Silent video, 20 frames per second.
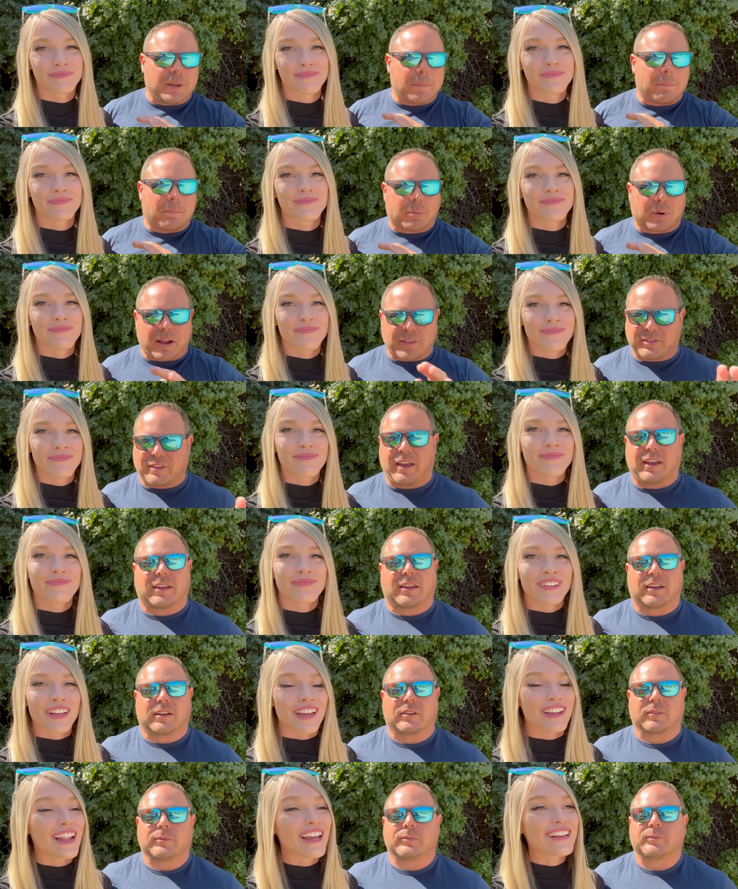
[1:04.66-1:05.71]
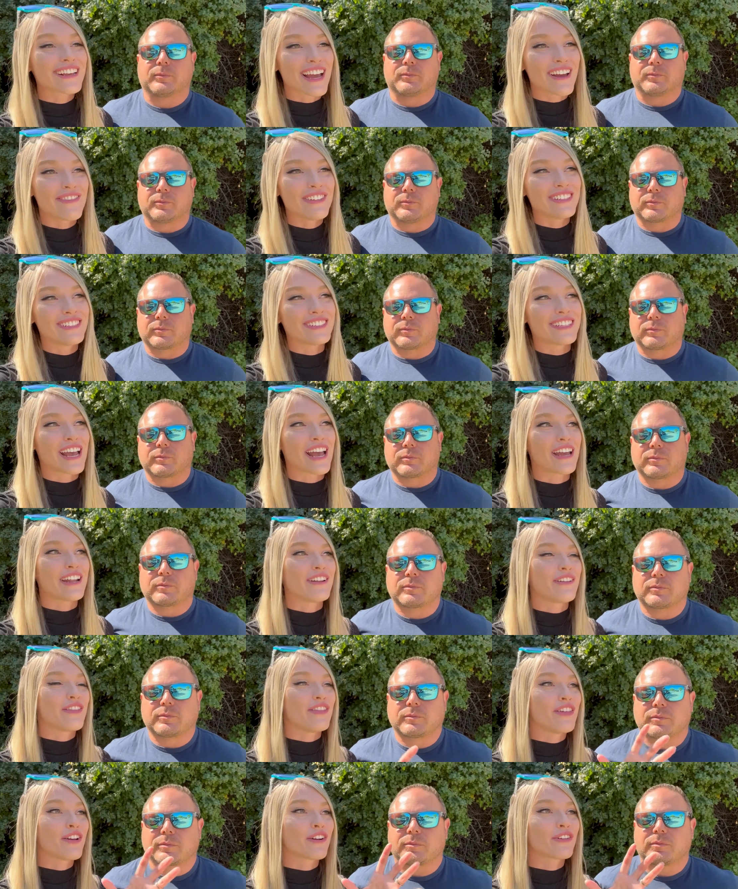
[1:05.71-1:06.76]
Speaker 1: breathtaking.
Speaker 2: And like Kevin said,
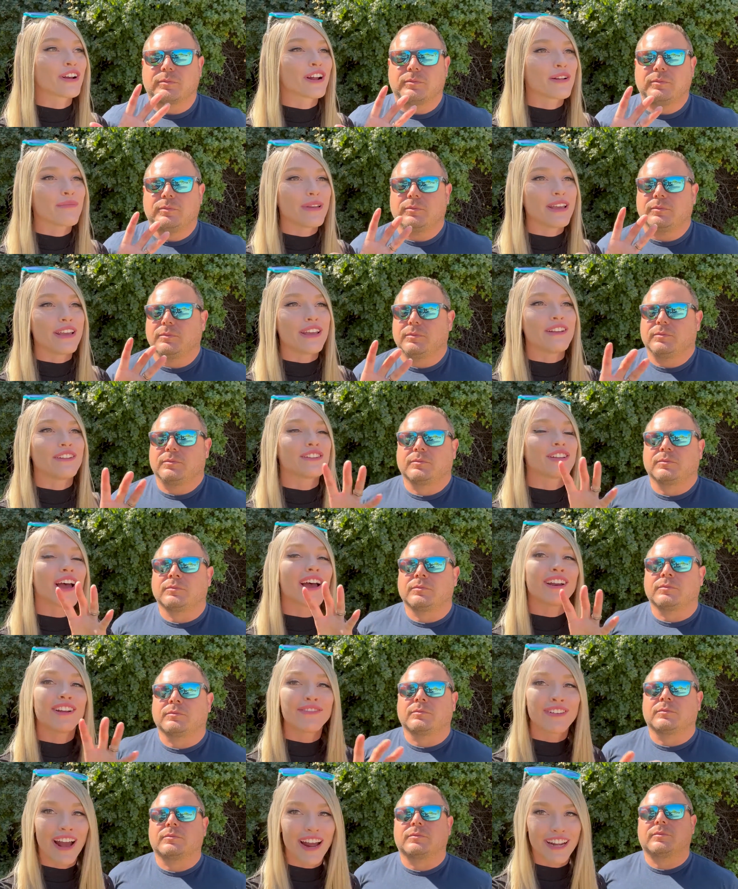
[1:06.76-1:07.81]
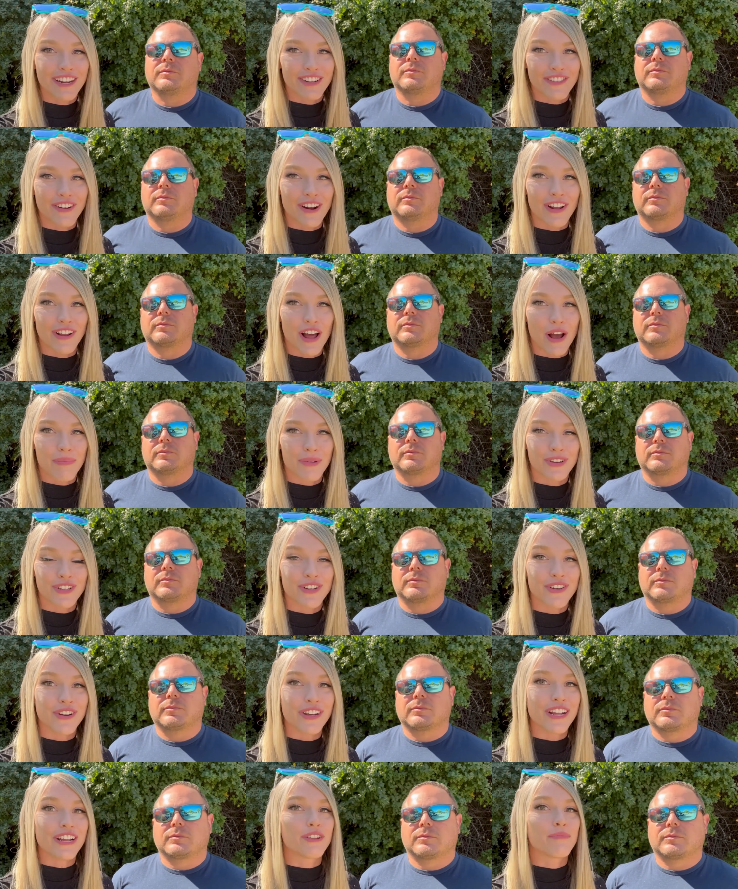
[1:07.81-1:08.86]
there are going to be ton of guided trail
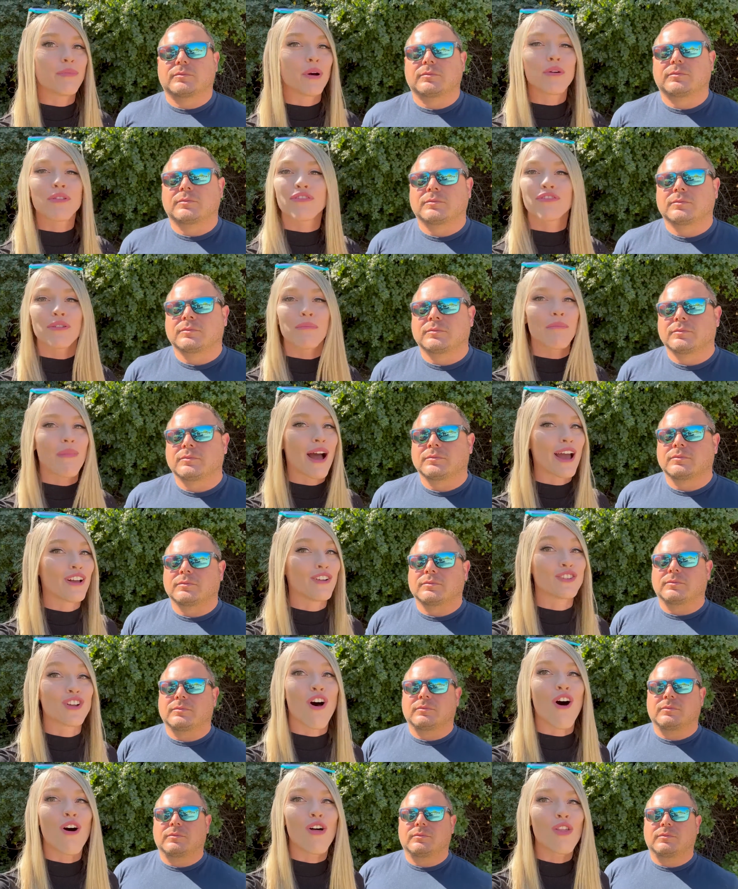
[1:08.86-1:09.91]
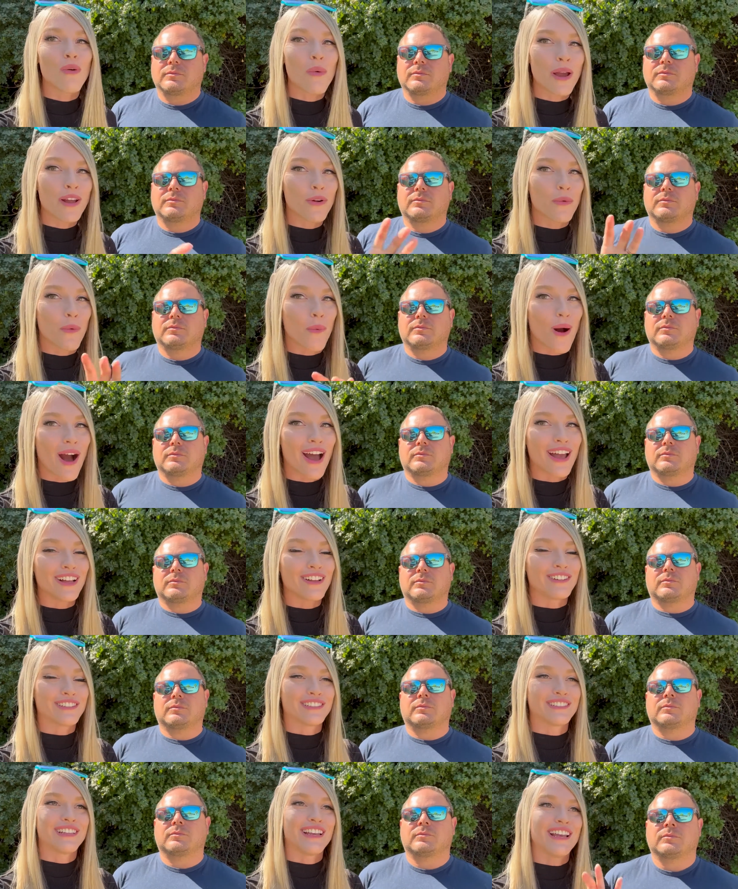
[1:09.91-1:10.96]
opportunities both from mild all the way to
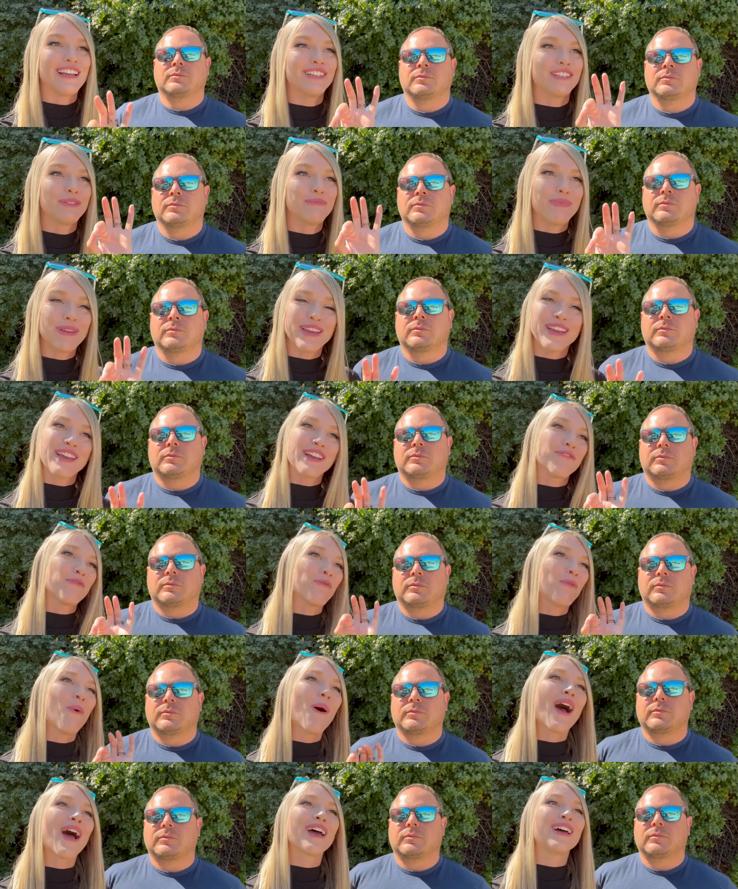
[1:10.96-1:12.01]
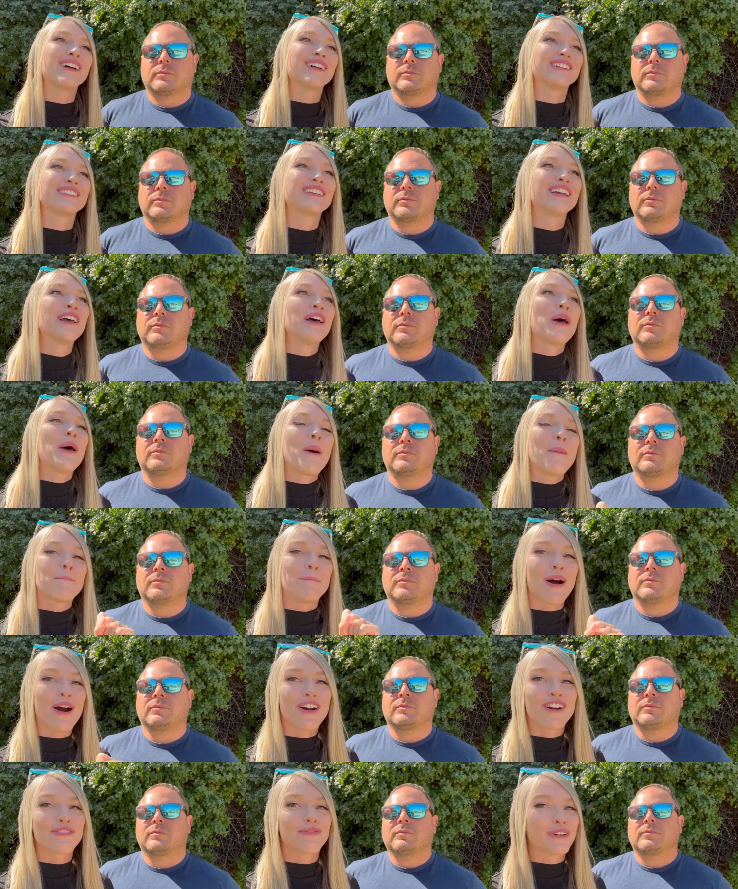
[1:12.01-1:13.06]
wild. And speaking of wild,
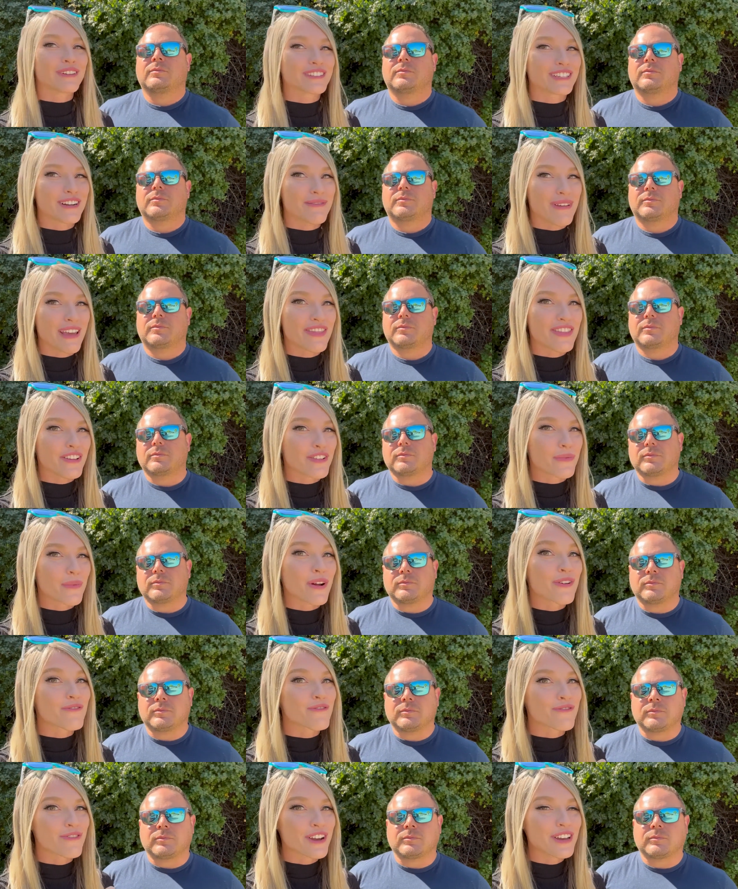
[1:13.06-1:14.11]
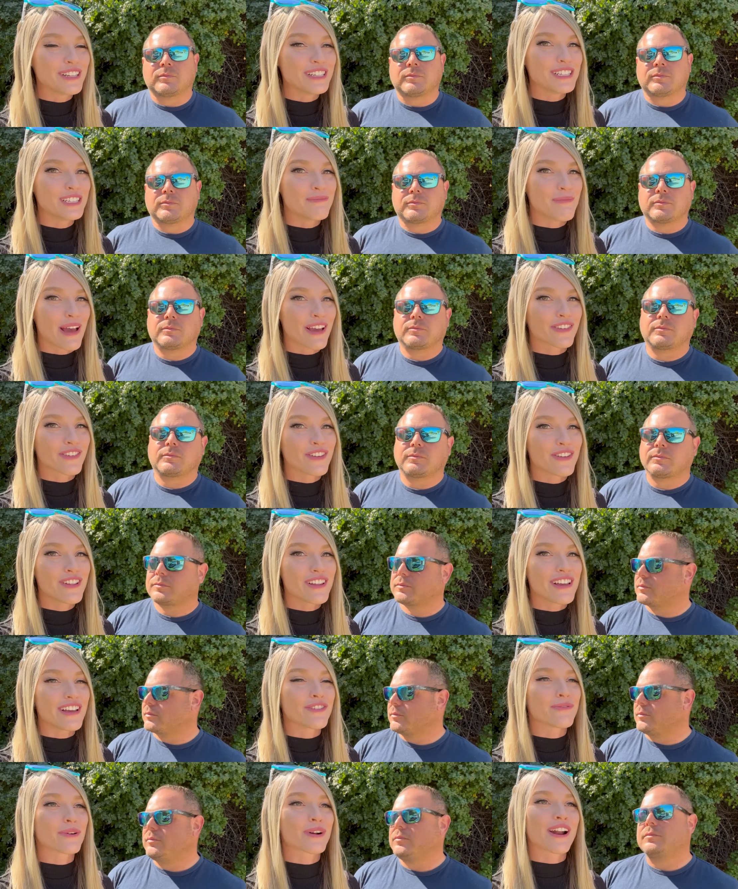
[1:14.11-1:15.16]
part of what's going to make this one really special
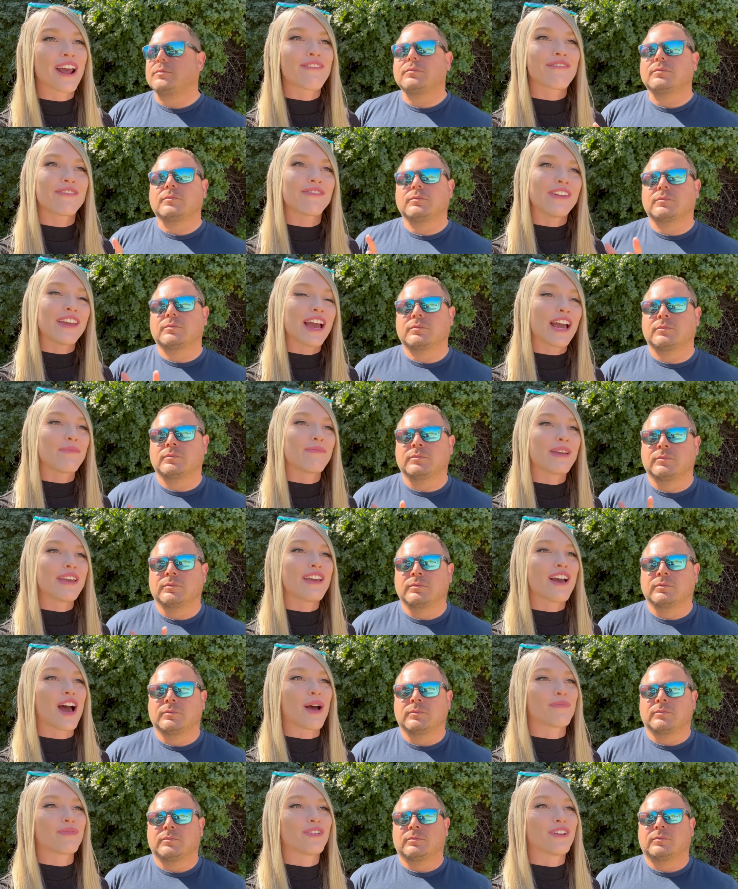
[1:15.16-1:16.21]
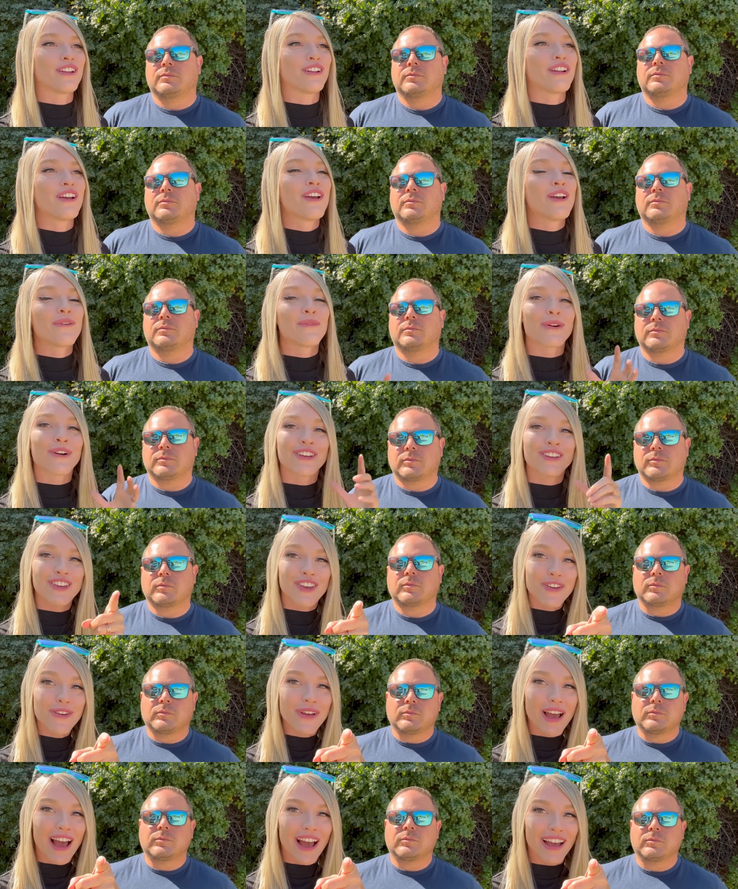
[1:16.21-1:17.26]
is we're going to have a VIP option where
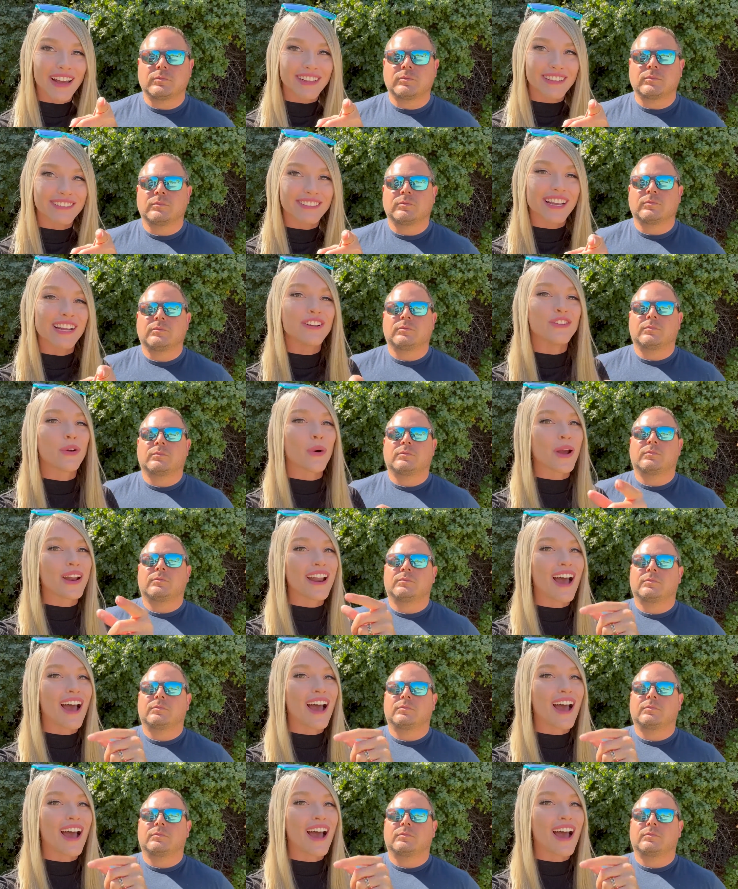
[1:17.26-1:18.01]
you guys can join